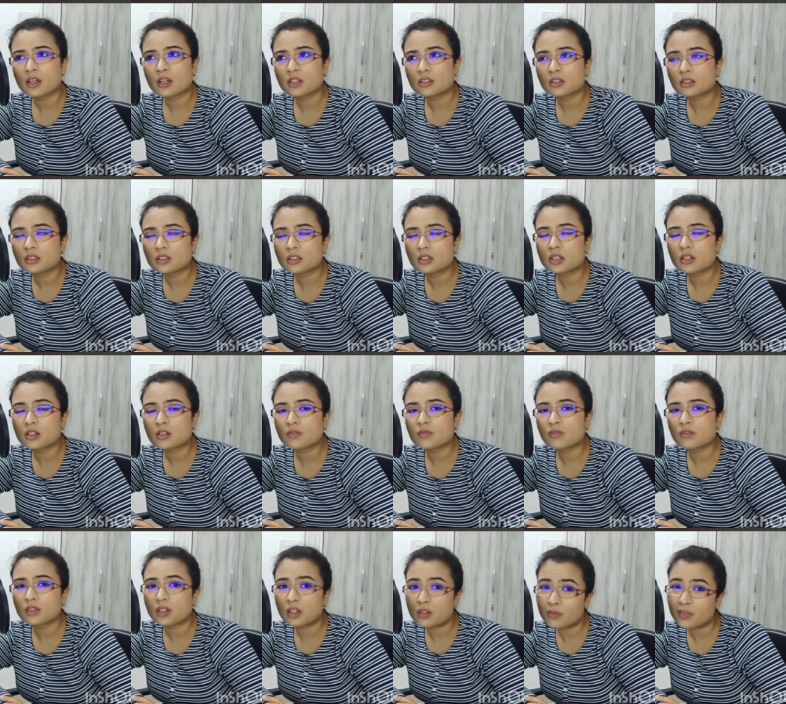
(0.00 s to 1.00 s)
instead of
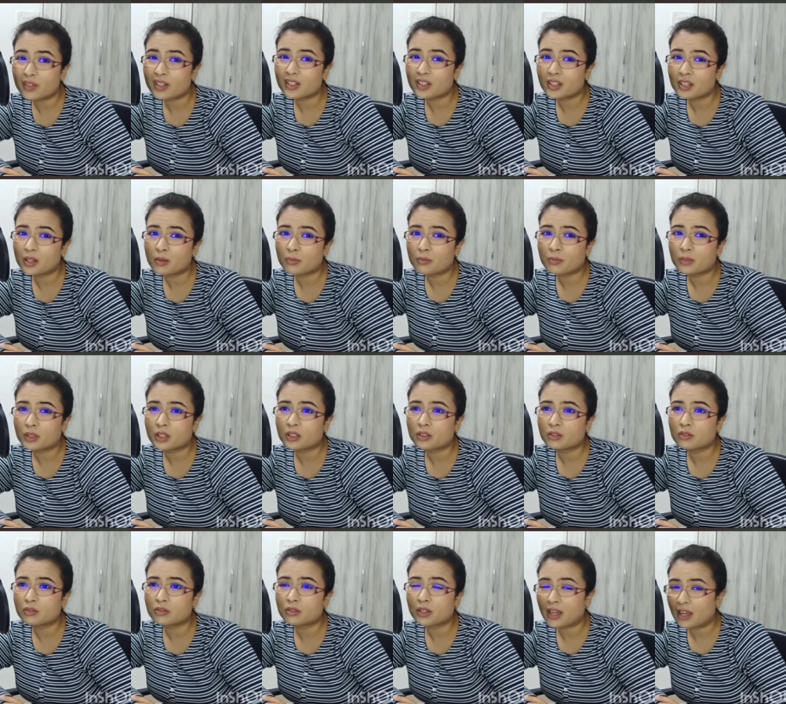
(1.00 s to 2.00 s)
loving them
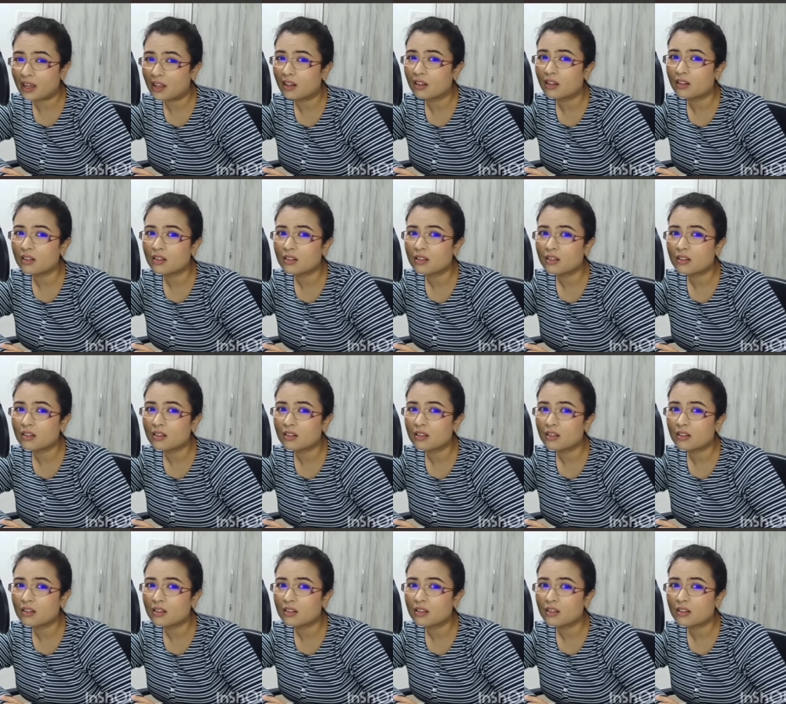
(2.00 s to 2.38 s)
into hell.